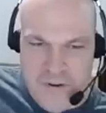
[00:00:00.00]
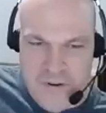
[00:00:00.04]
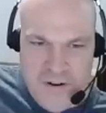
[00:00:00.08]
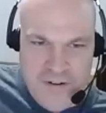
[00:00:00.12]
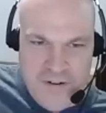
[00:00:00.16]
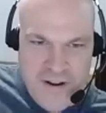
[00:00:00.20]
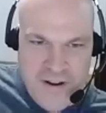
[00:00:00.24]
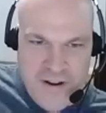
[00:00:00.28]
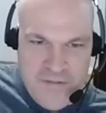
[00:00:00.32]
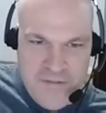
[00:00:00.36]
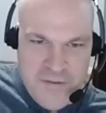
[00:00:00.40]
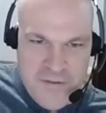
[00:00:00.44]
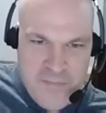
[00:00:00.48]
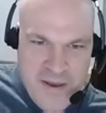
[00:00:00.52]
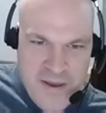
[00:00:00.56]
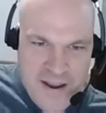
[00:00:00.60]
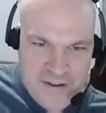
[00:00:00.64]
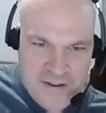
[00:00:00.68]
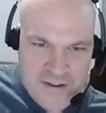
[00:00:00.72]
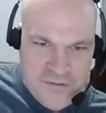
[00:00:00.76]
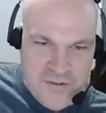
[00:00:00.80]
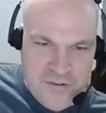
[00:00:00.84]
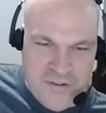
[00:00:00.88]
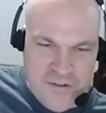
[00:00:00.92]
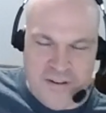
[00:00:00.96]
don't have the
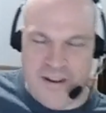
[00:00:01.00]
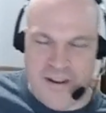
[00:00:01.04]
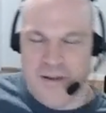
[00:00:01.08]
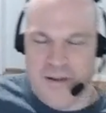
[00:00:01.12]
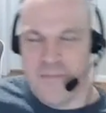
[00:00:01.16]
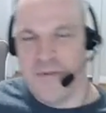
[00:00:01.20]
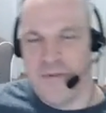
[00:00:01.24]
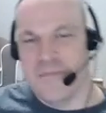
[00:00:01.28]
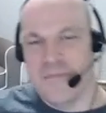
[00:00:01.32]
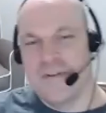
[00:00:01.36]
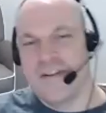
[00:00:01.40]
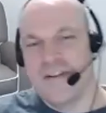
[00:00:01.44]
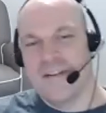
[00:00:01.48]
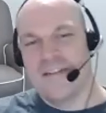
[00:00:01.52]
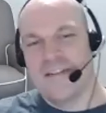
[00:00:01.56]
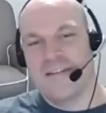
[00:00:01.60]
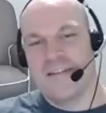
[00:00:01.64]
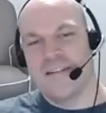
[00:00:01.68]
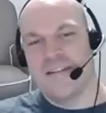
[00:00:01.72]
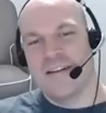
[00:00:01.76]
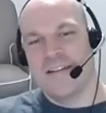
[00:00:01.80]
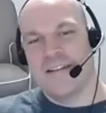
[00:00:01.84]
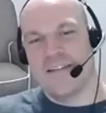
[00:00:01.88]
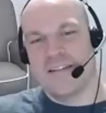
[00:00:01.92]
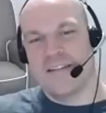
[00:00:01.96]
backstory yet, but we did
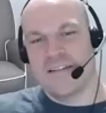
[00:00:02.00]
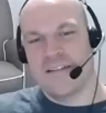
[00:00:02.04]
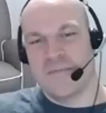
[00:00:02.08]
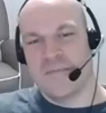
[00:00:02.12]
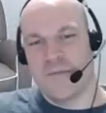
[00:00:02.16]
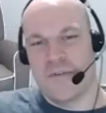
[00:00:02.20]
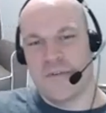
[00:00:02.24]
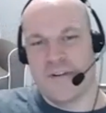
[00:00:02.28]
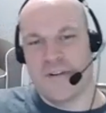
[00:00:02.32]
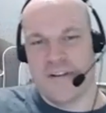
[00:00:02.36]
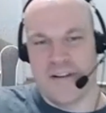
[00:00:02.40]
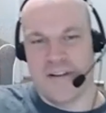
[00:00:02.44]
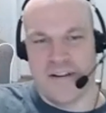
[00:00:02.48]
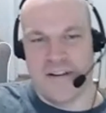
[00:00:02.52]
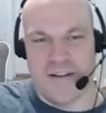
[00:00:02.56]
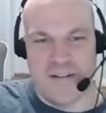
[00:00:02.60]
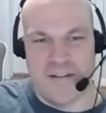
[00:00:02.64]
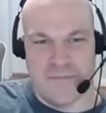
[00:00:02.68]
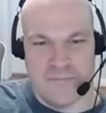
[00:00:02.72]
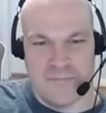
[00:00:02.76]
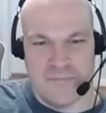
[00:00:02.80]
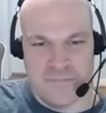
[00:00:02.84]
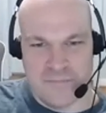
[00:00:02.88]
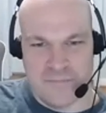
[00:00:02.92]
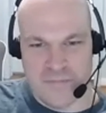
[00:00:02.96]
see it this
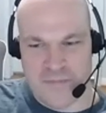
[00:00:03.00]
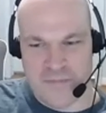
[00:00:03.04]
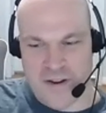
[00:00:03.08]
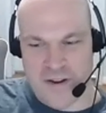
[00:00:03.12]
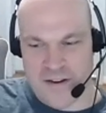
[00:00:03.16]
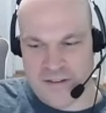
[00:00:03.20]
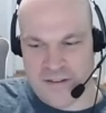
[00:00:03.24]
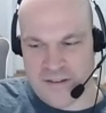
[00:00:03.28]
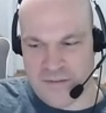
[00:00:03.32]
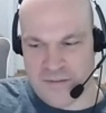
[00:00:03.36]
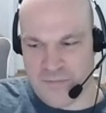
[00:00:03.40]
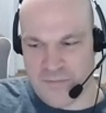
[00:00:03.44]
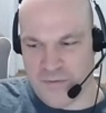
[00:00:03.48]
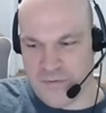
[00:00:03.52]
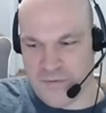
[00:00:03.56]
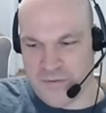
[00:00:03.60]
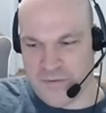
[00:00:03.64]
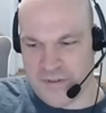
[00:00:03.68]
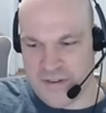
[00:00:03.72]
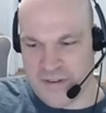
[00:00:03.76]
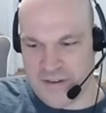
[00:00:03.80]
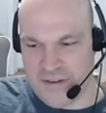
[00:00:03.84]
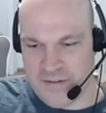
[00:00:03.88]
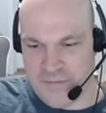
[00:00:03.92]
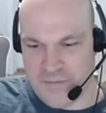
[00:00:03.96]
morning. Customer was
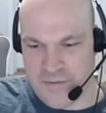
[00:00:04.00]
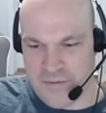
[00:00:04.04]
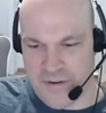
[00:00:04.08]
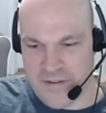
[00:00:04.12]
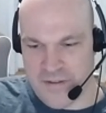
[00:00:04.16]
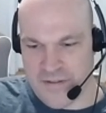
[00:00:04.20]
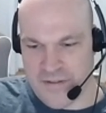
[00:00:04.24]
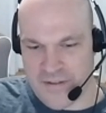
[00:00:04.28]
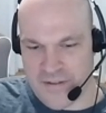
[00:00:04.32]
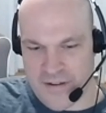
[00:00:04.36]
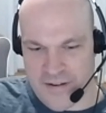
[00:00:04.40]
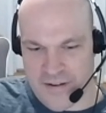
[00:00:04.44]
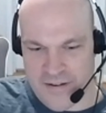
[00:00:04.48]
hit with